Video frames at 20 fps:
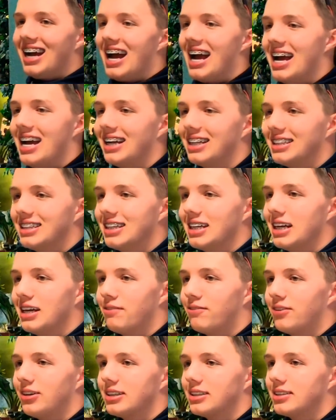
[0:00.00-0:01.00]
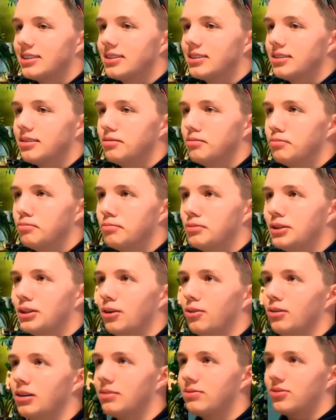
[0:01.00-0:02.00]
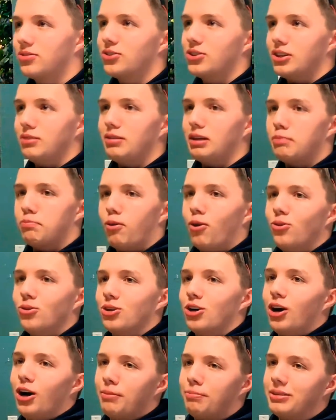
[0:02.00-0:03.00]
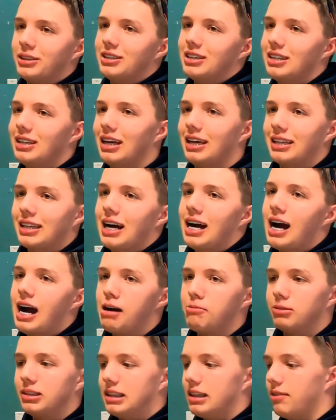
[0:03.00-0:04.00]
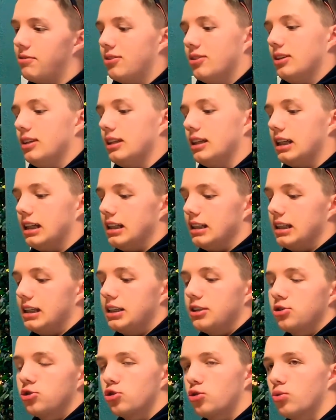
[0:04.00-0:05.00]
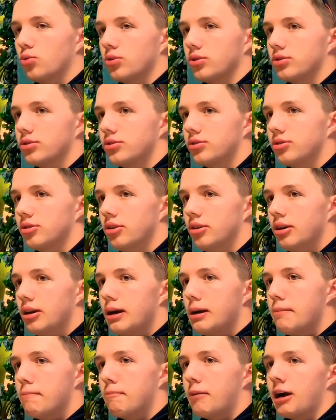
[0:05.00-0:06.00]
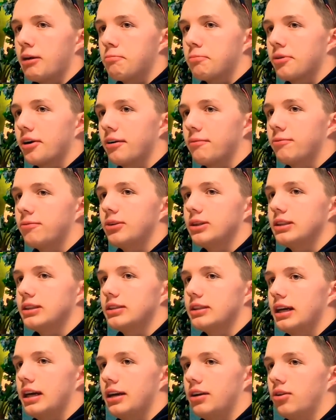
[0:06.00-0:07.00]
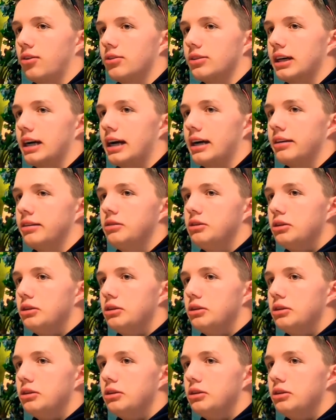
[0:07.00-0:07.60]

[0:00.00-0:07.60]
And if it's and it's for something polar opposite like that, I would definitely lean towards my preference and all that.